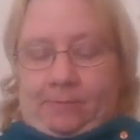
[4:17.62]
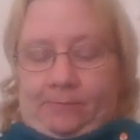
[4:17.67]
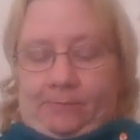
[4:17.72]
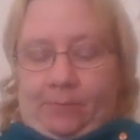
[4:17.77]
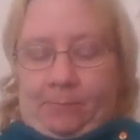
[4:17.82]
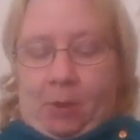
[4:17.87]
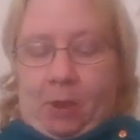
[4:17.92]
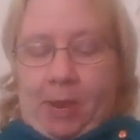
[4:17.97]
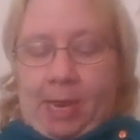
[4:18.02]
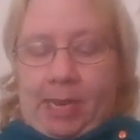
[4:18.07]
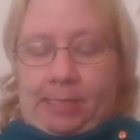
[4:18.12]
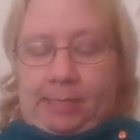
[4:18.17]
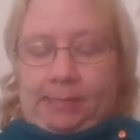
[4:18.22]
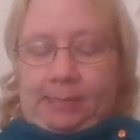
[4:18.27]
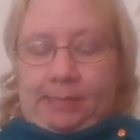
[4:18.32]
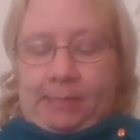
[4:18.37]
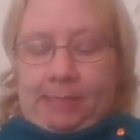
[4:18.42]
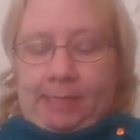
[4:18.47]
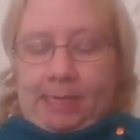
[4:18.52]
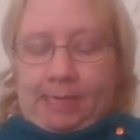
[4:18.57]
from our
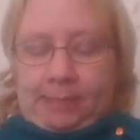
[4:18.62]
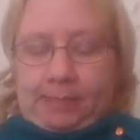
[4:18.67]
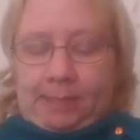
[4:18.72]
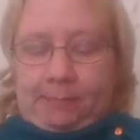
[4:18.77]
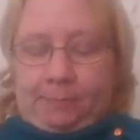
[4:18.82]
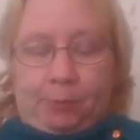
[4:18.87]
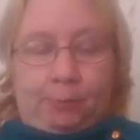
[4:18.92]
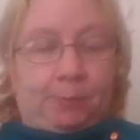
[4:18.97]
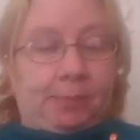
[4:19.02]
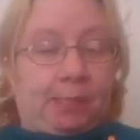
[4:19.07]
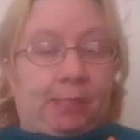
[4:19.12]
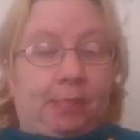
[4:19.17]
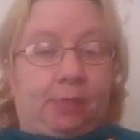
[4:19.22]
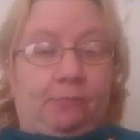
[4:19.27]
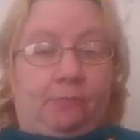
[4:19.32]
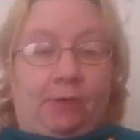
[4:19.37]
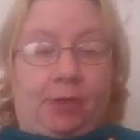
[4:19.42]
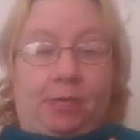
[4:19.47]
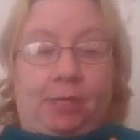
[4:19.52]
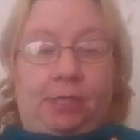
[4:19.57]
Essie Candy
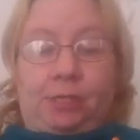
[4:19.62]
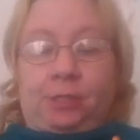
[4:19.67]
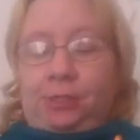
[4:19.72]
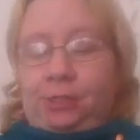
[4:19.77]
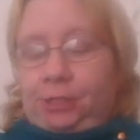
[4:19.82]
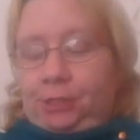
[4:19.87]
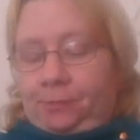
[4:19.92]
Boutique range.